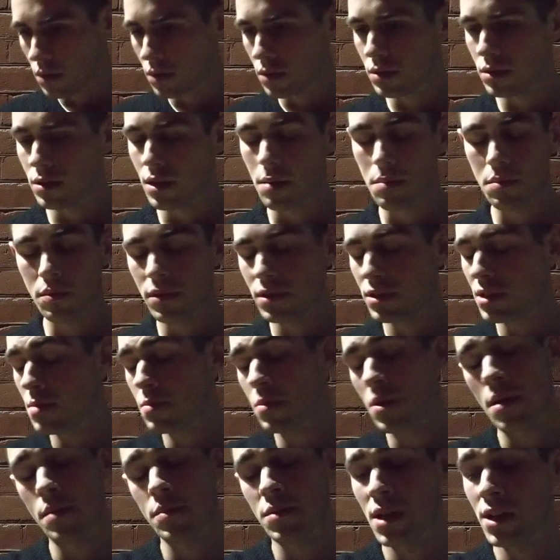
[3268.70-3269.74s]

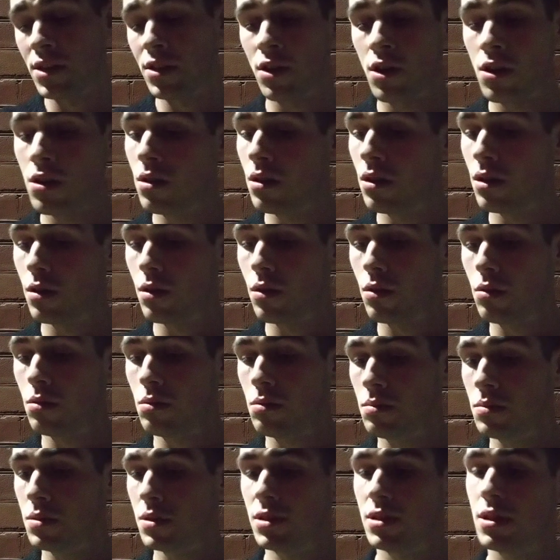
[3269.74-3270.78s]
Sometimes I don't at all,
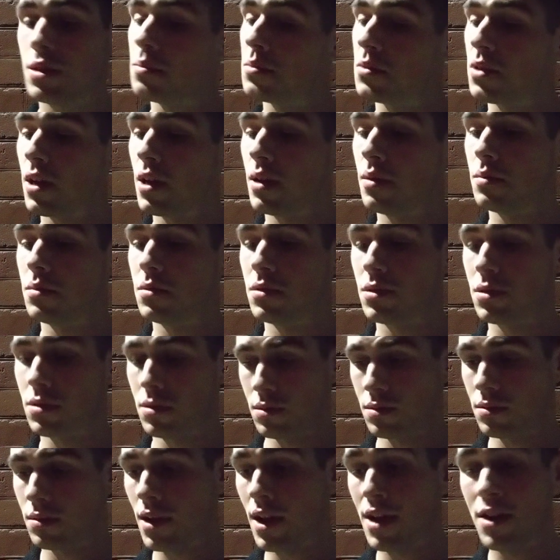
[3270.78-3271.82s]
but sometimes
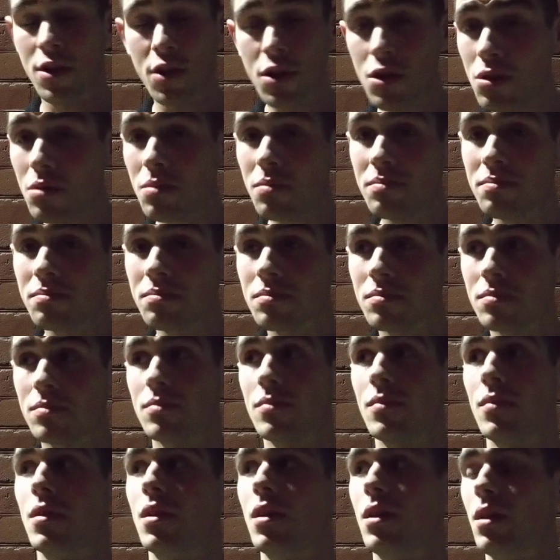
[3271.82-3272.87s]
I do.
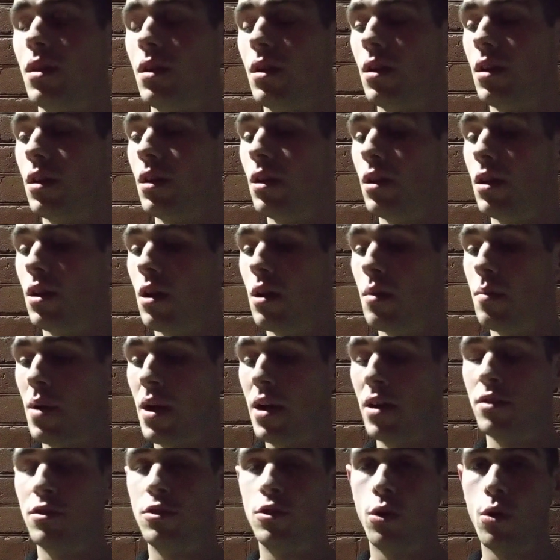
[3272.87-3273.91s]

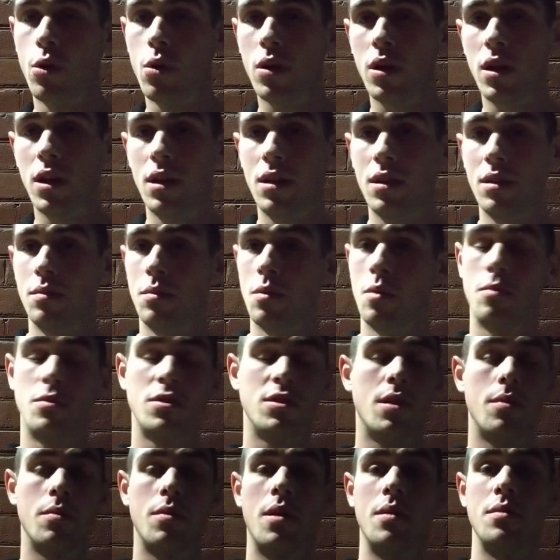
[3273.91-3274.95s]
About talking,
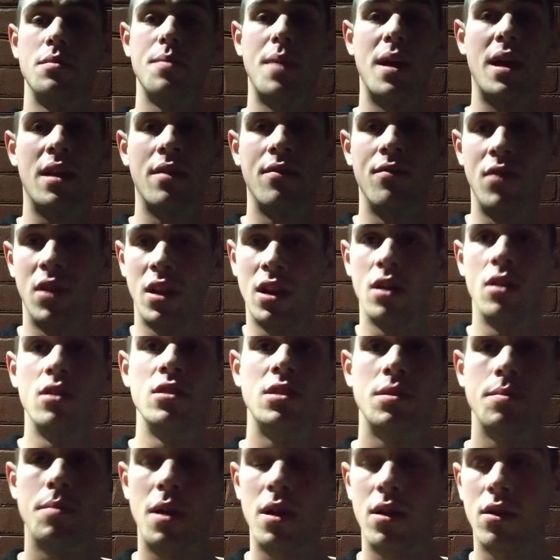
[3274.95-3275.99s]
sometimes making
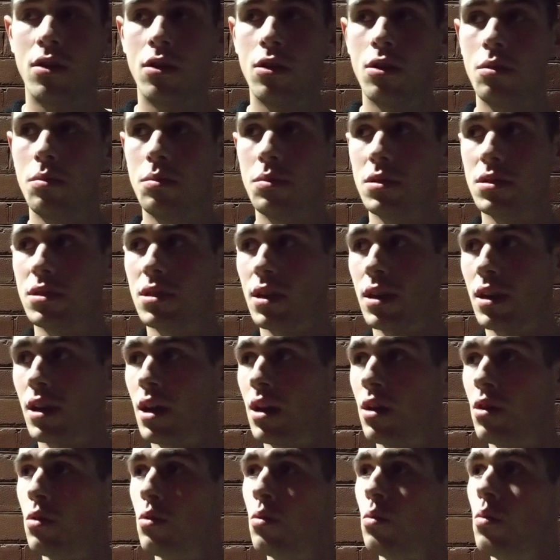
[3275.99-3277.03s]
videos in my room. It's like I
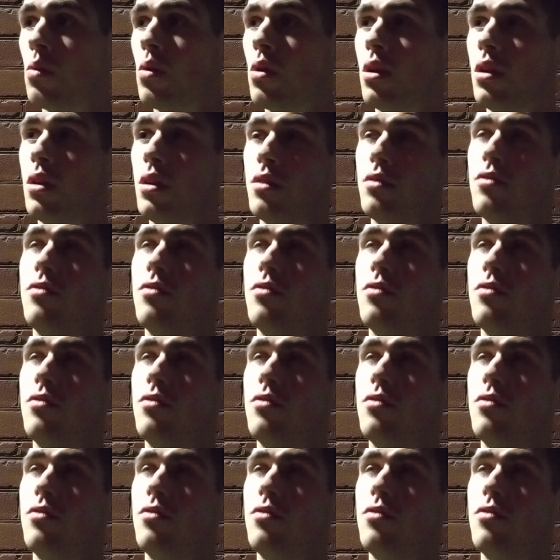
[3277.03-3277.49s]
don't want to